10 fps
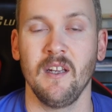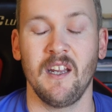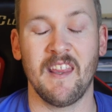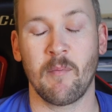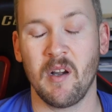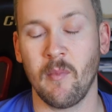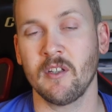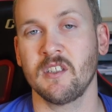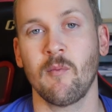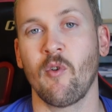And that pretty
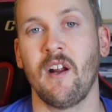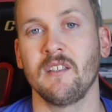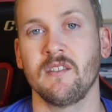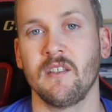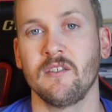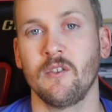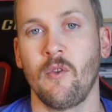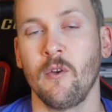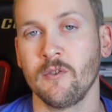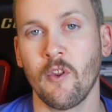much summarizes it. So
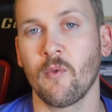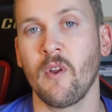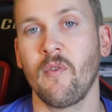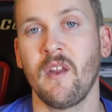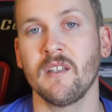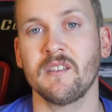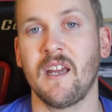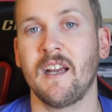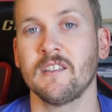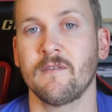those are the three things to
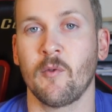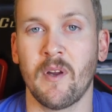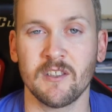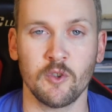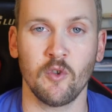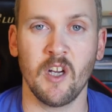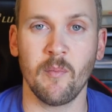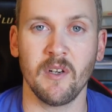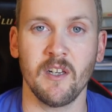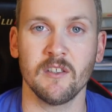ask for pest control
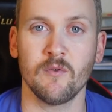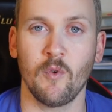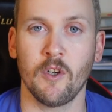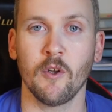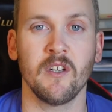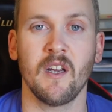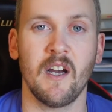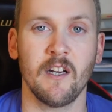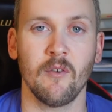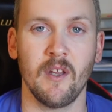companies when you're looking to
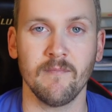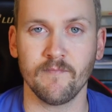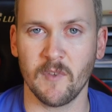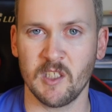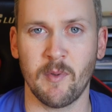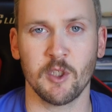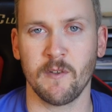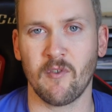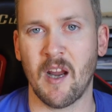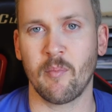hire them, especially
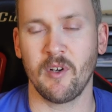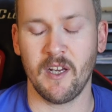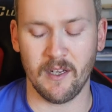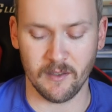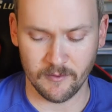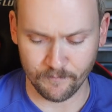for Aprehend.